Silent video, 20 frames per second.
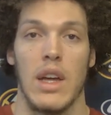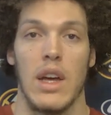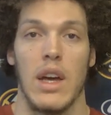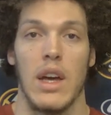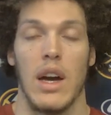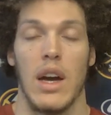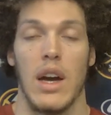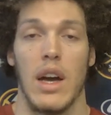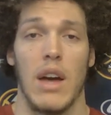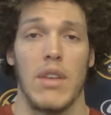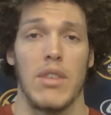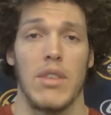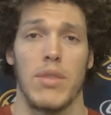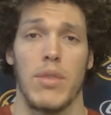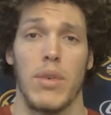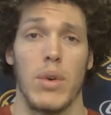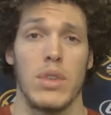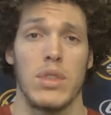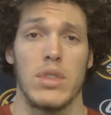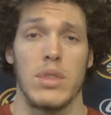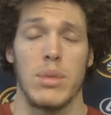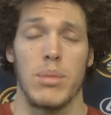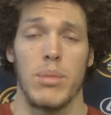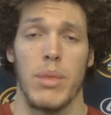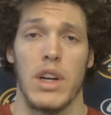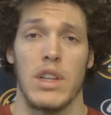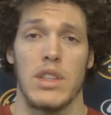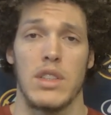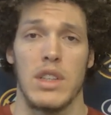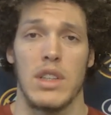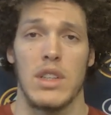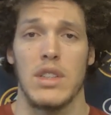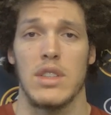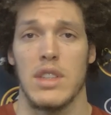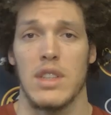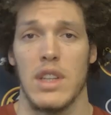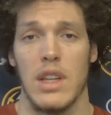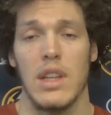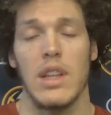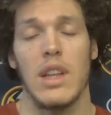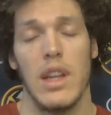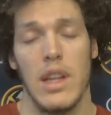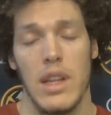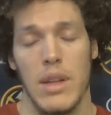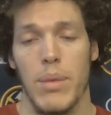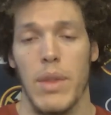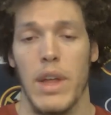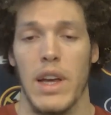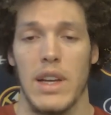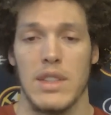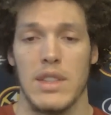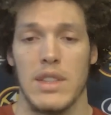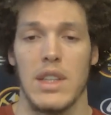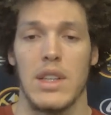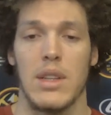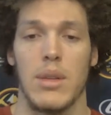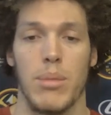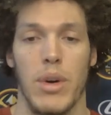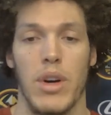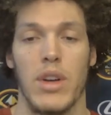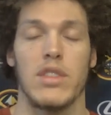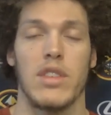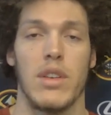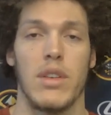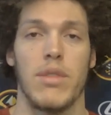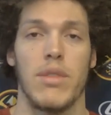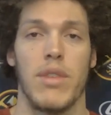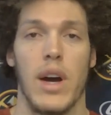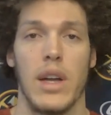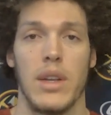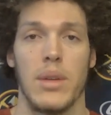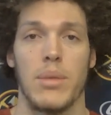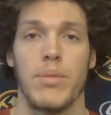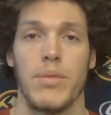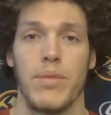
uh, have to force too much and understand that, like I said, the ball is going to find it.